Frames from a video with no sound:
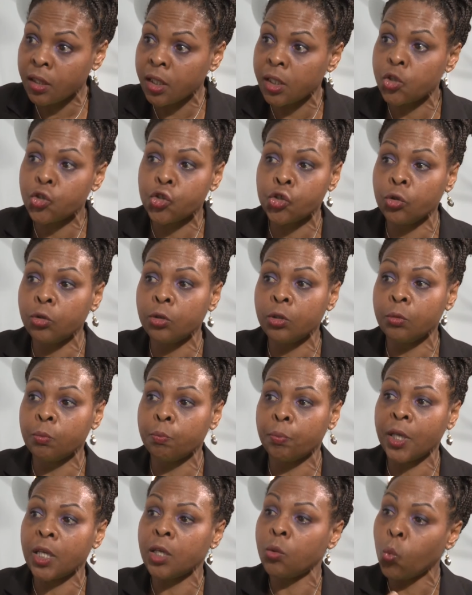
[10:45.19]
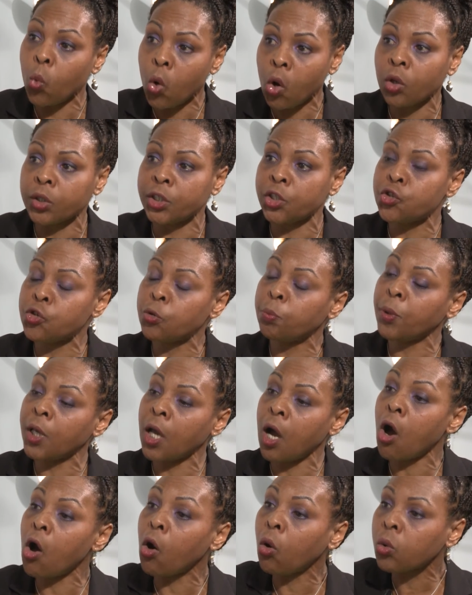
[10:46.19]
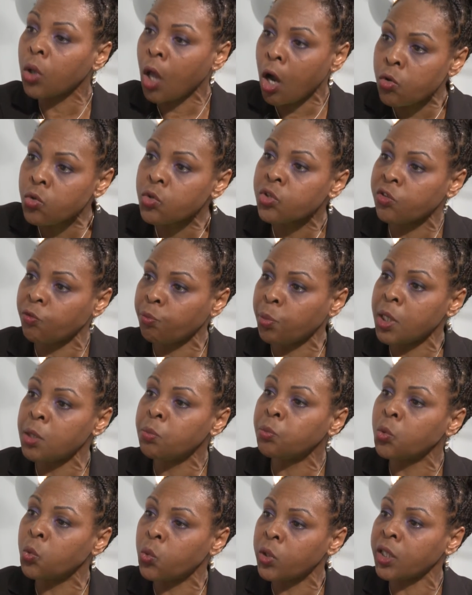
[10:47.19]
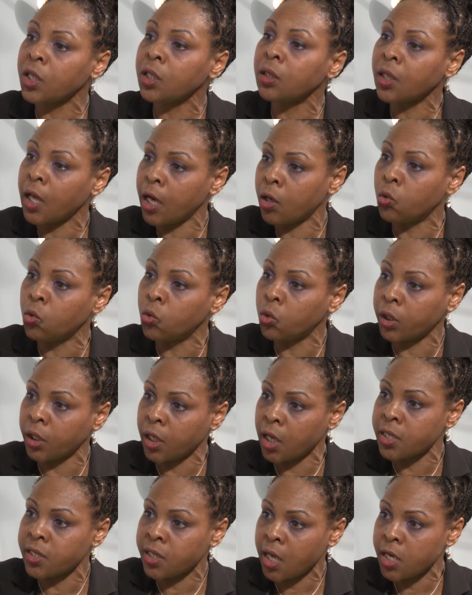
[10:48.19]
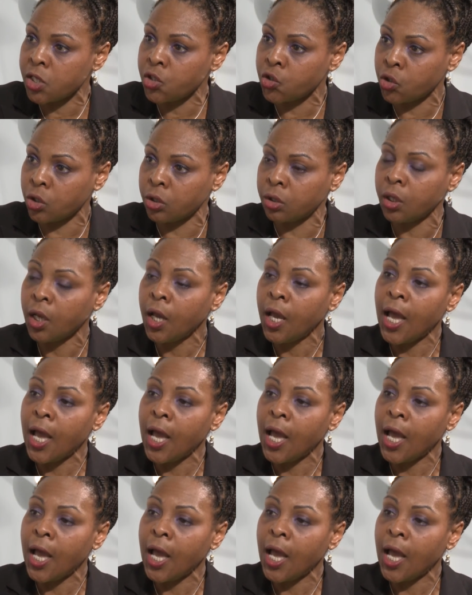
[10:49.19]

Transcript: and it shouldn't be one, it should be a whole host of people within that organisation.